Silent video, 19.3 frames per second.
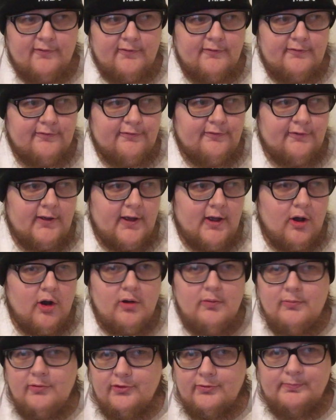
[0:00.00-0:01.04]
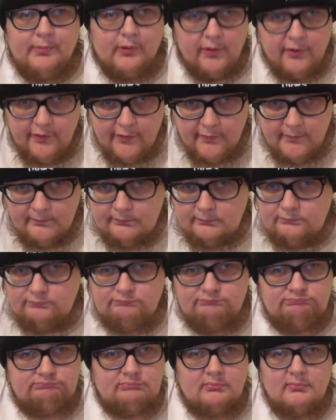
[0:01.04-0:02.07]
of uh, Almost Blue,
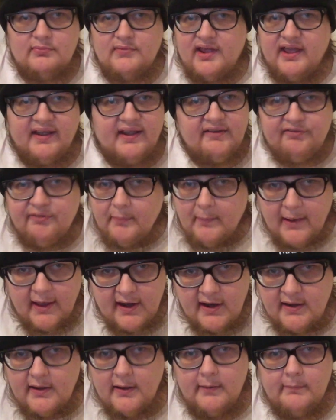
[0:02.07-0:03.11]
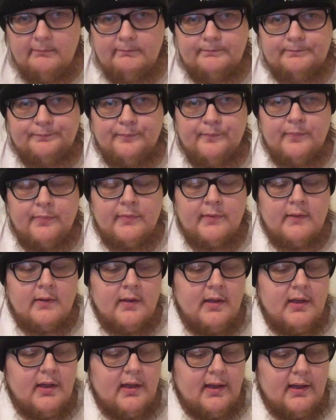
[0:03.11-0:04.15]
King of America,
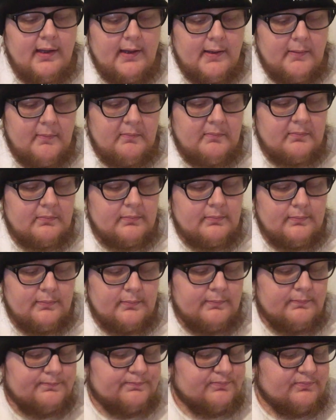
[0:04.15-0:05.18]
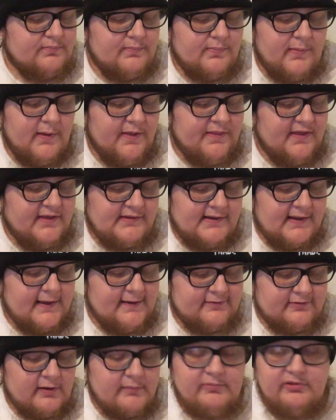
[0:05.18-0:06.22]
um, and then you
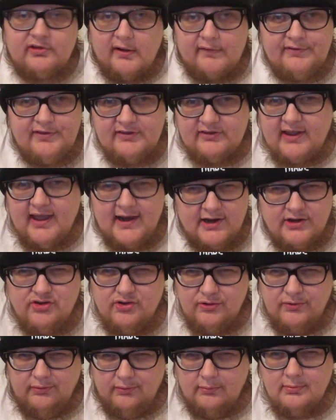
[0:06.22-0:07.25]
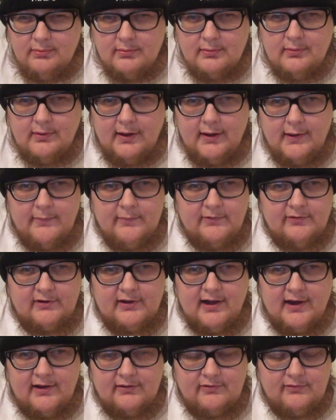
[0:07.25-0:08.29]
get some stuff that's kind of new and um, there's
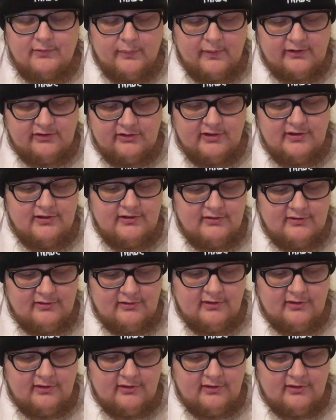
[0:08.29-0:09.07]
kind of twisted